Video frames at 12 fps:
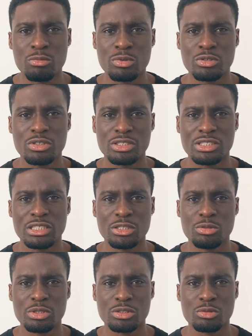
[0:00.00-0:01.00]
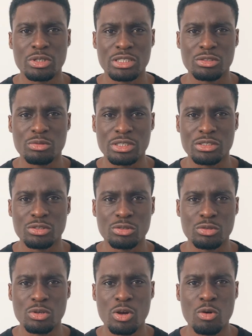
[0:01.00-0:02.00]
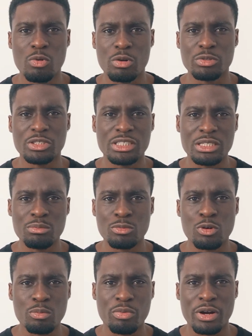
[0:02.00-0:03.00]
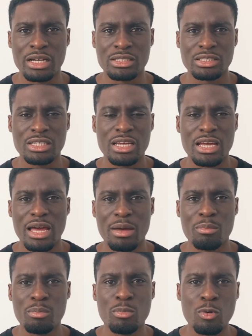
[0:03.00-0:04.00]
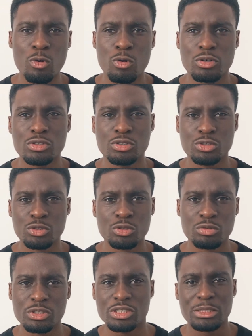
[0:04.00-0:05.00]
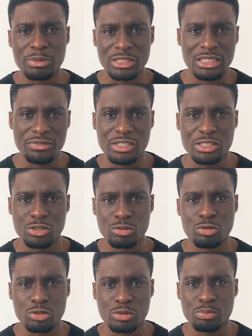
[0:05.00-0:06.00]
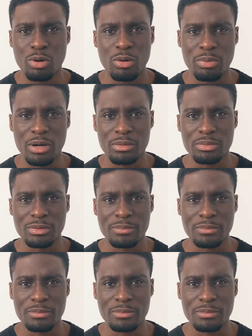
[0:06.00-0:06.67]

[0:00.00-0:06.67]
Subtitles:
will continue in 2022, where we see more brands and more jewelry specific stores pop up.